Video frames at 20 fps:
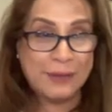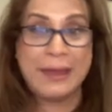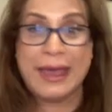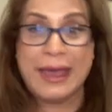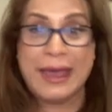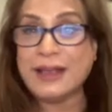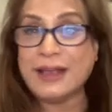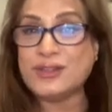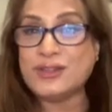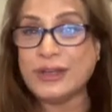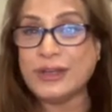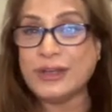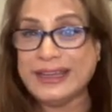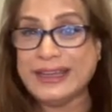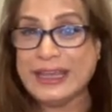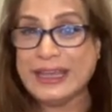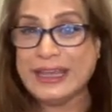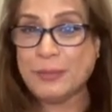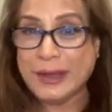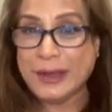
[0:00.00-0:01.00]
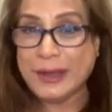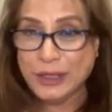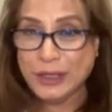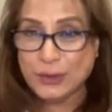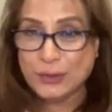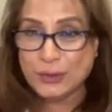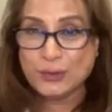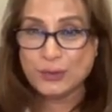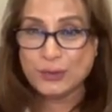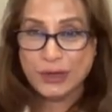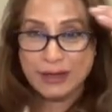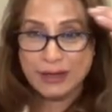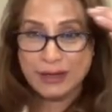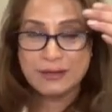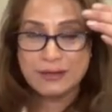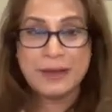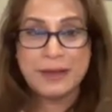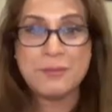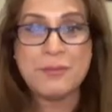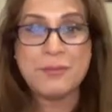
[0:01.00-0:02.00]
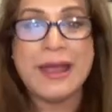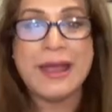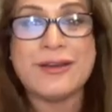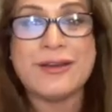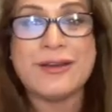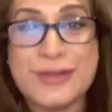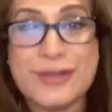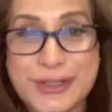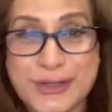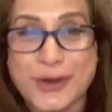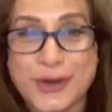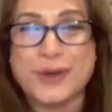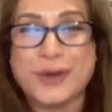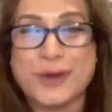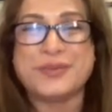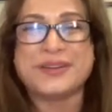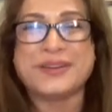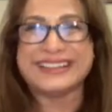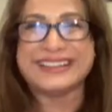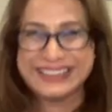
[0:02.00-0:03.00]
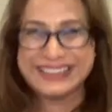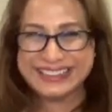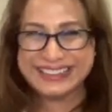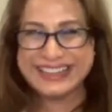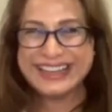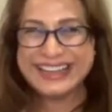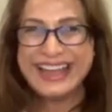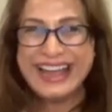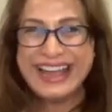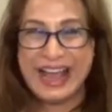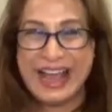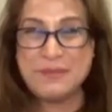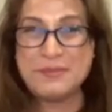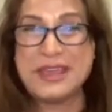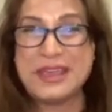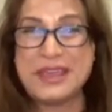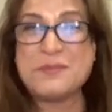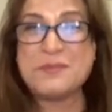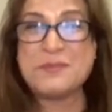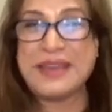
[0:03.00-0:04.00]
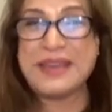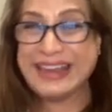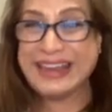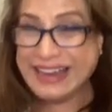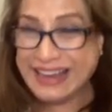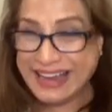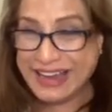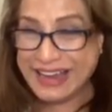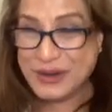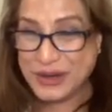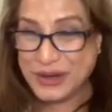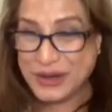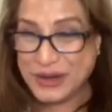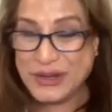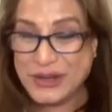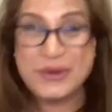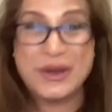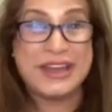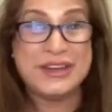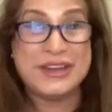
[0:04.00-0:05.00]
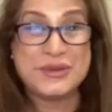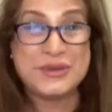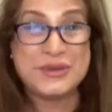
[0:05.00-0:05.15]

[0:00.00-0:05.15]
actually keeping you under my microscope. I'm keeping an eye on you. Are you